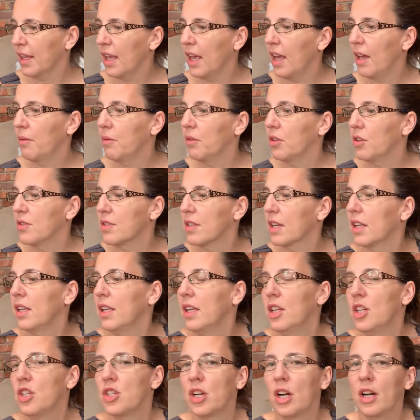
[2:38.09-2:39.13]
I will use a
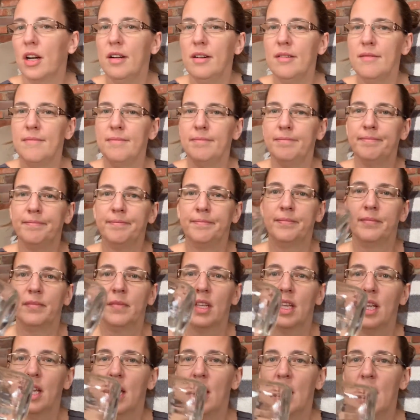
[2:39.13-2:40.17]
clean jar.
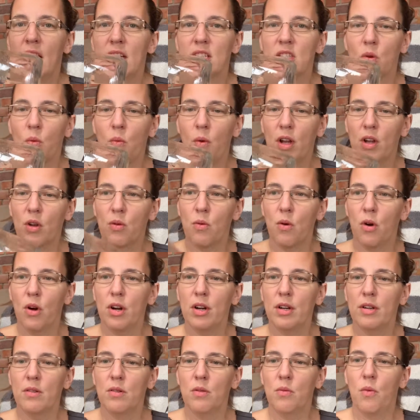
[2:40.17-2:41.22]
So 1
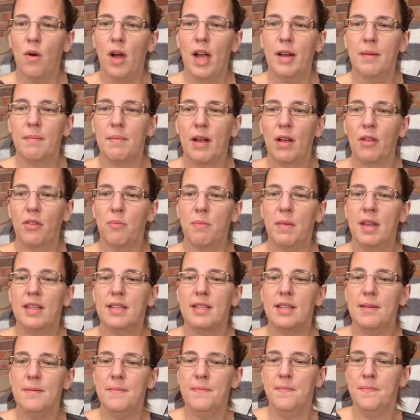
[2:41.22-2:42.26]
quart wide mouth
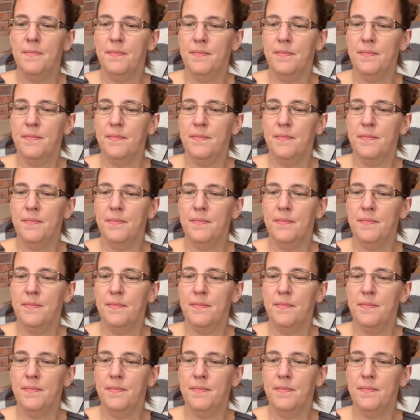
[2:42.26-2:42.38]
mason.